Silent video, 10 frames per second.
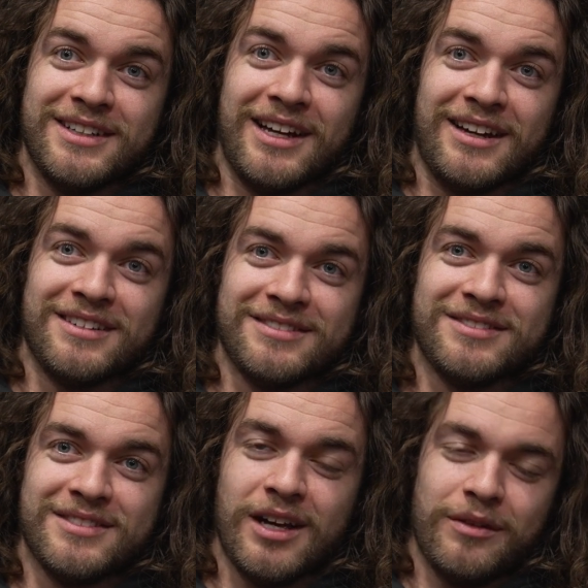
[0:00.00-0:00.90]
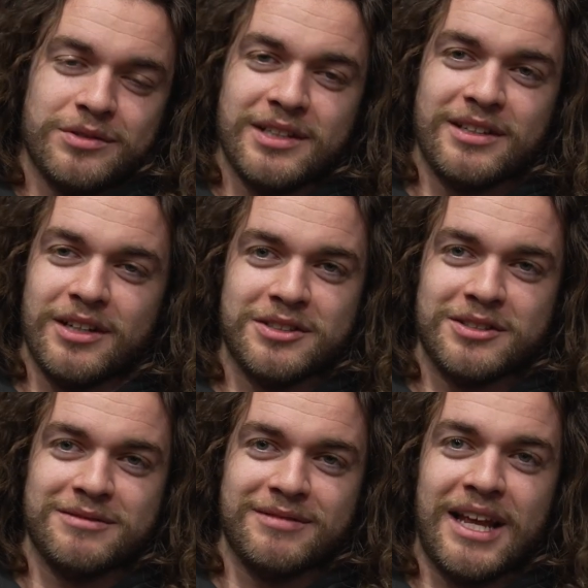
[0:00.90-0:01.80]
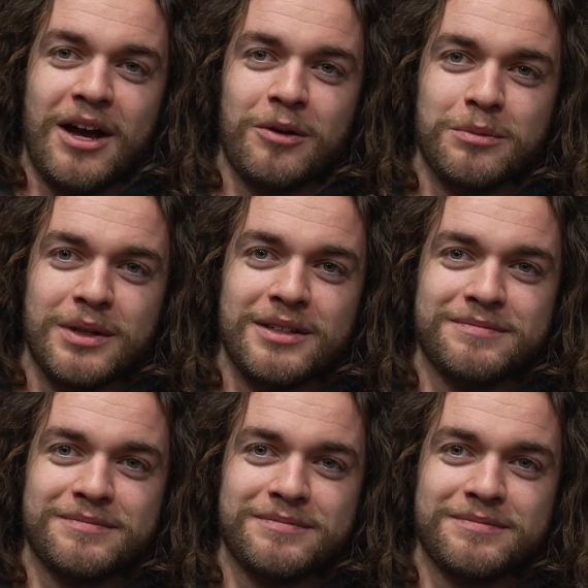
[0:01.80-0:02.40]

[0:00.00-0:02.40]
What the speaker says: Yeah. Obviously it doesn't now, but.